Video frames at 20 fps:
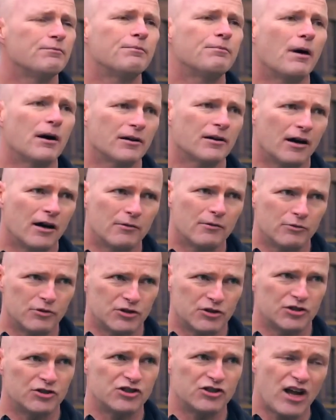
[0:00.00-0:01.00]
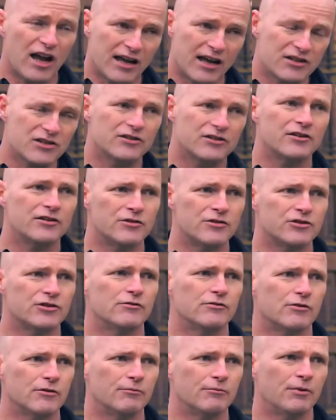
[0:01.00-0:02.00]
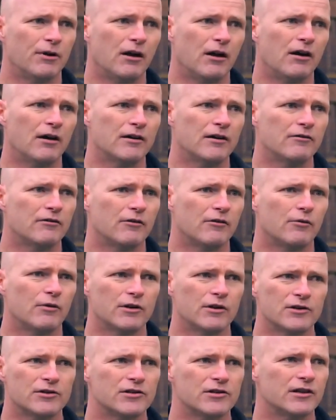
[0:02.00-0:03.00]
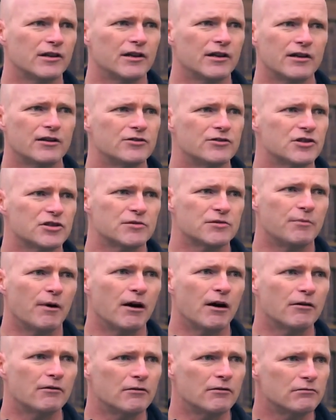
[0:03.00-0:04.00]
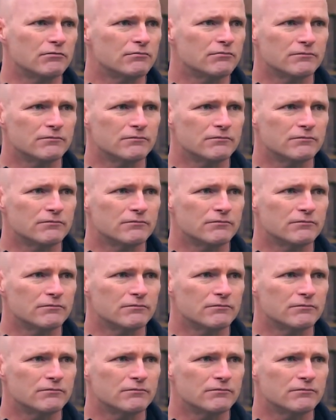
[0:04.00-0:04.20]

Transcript: But I would suggest that you still comply, or otherwise it can just spiral.